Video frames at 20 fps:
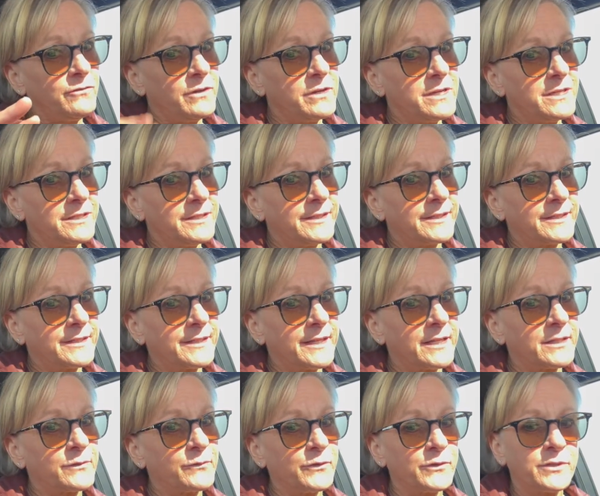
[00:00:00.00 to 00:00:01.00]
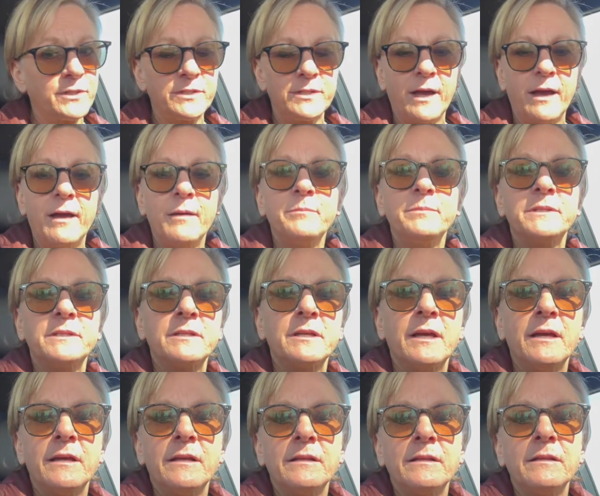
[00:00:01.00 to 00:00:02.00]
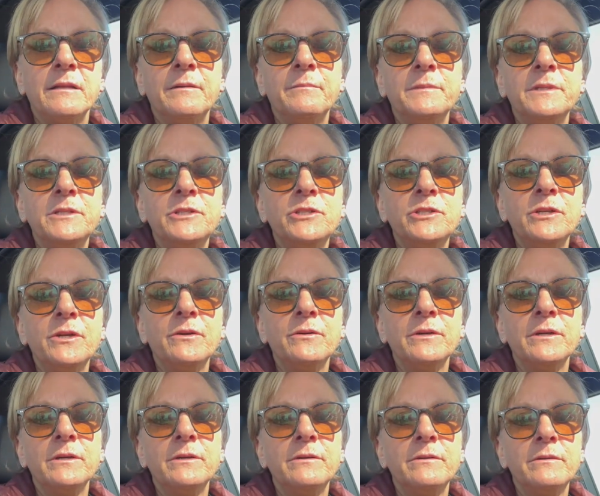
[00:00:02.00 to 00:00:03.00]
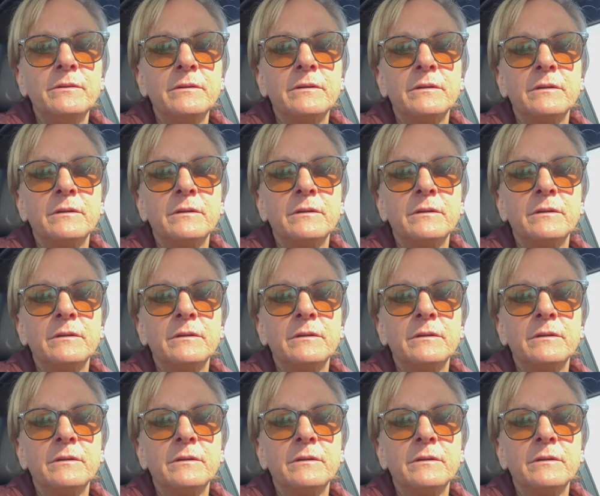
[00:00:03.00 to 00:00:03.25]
very successful stops. Let me show you.